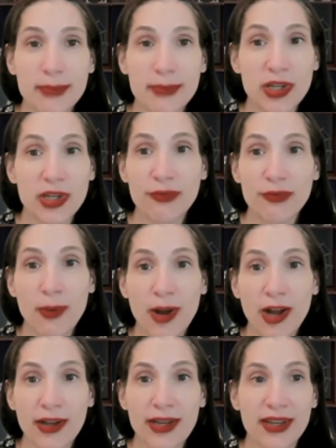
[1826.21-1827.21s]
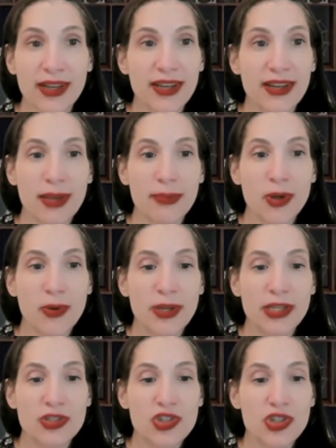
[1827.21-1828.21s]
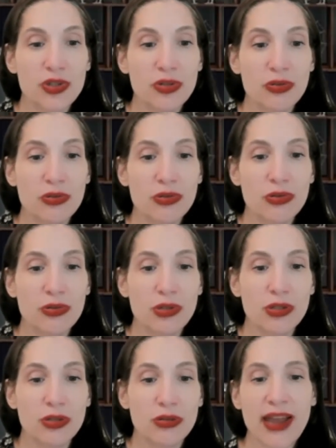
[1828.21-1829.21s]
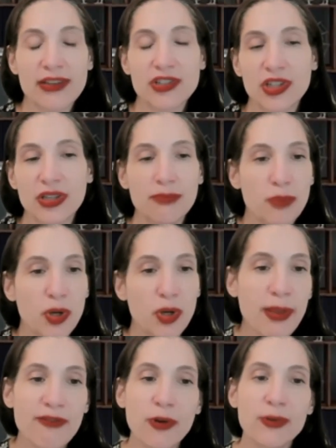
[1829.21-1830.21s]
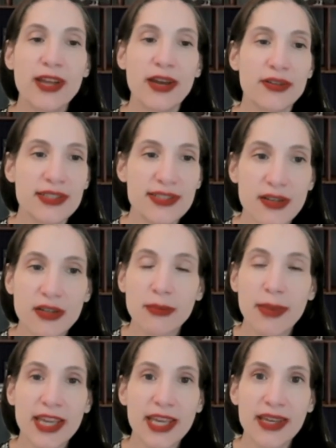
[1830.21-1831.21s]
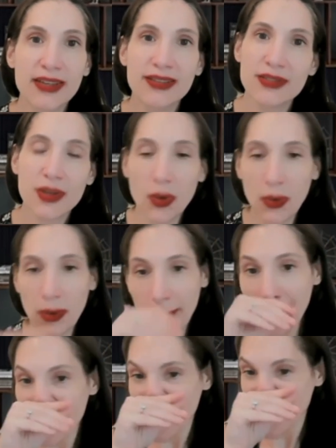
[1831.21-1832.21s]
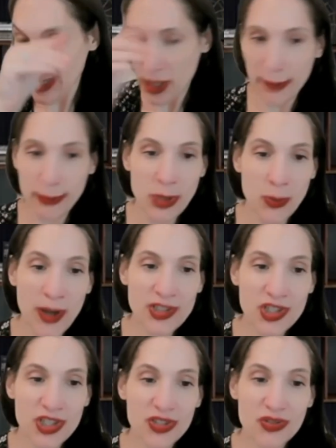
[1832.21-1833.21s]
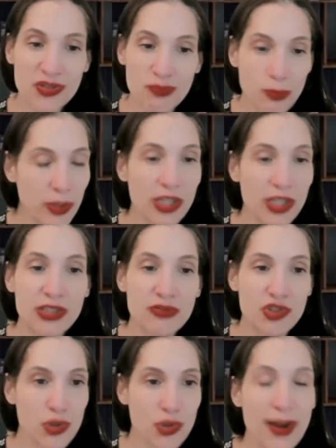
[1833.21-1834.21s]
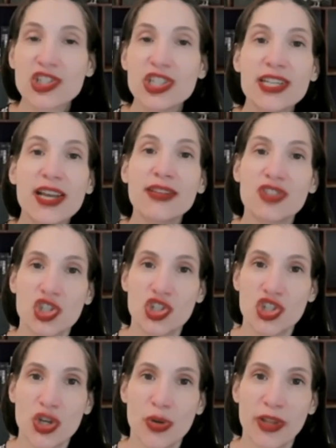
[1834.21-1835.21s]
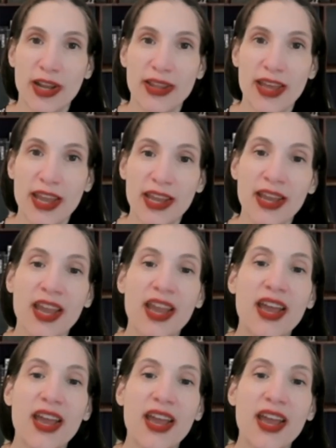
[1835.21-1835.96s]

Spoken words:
I'm going to go for a walk. I'm going to actually put my phone down and snuggle my kids, or I'm going to watch this really trashy television show that I like.